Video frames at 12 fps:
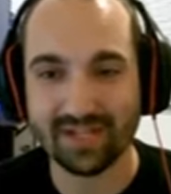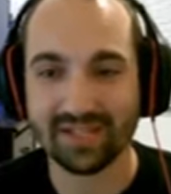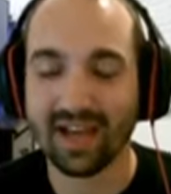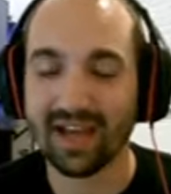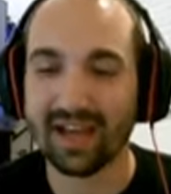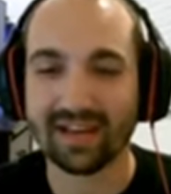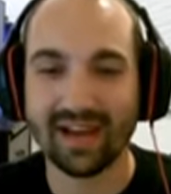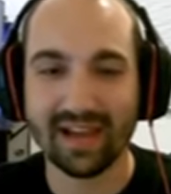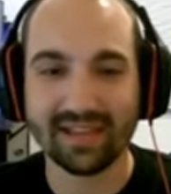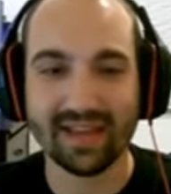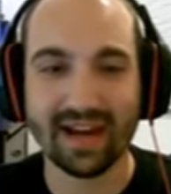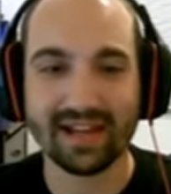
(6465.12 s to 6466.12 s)
Like,
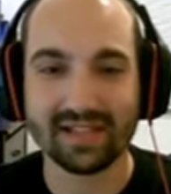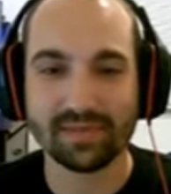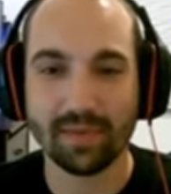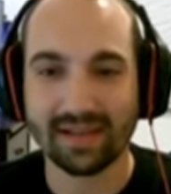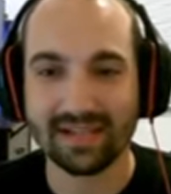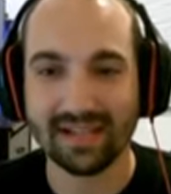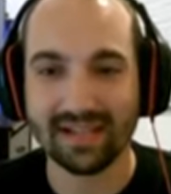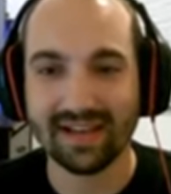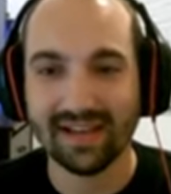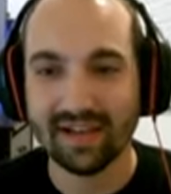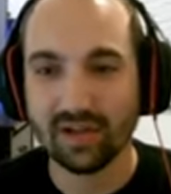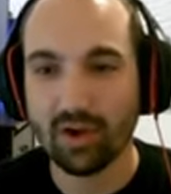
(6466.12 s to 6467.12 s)
not that I expected
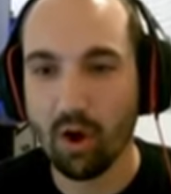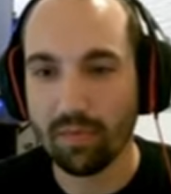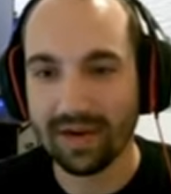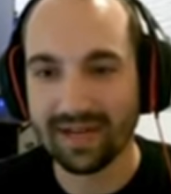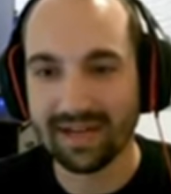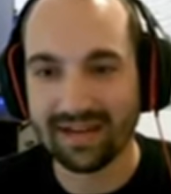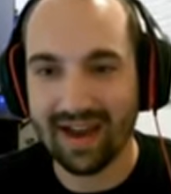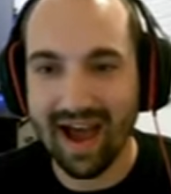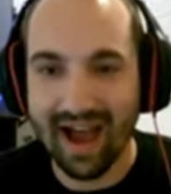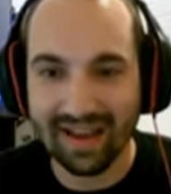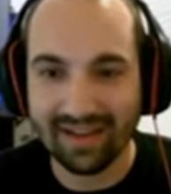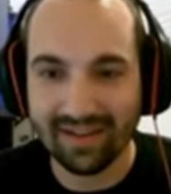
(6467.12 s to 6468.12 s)
Kobe to
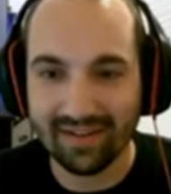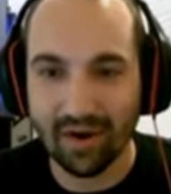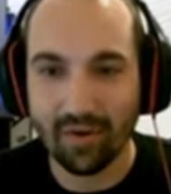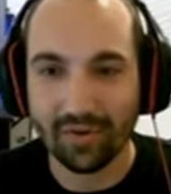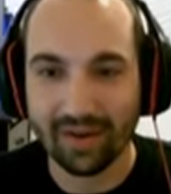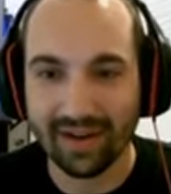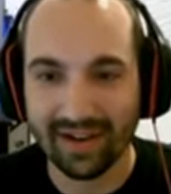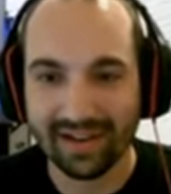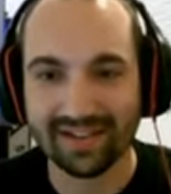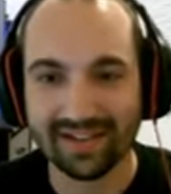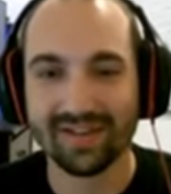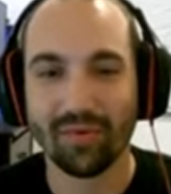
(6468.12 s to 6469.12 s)
not go
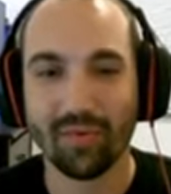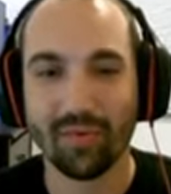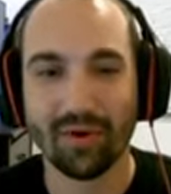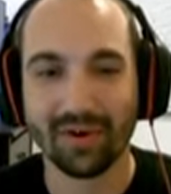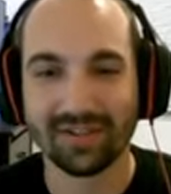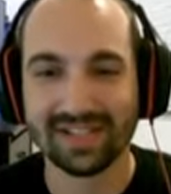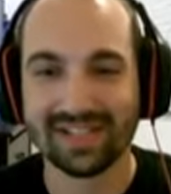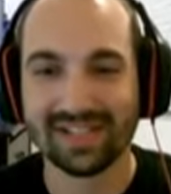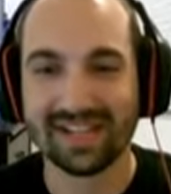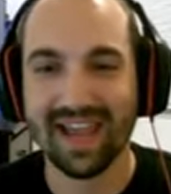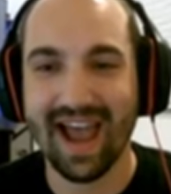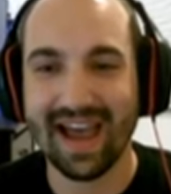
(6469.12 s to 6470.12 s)
to Worlds as
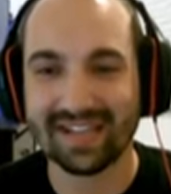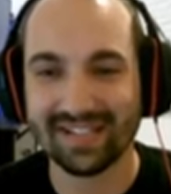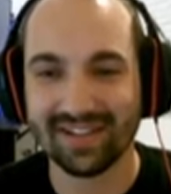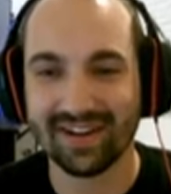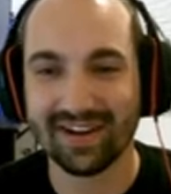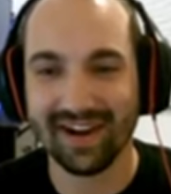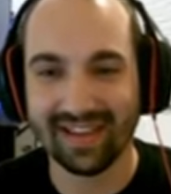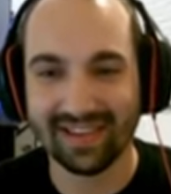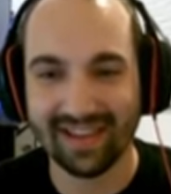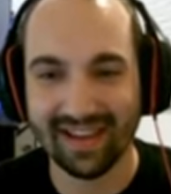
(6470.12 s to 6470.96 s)
a caster or anything.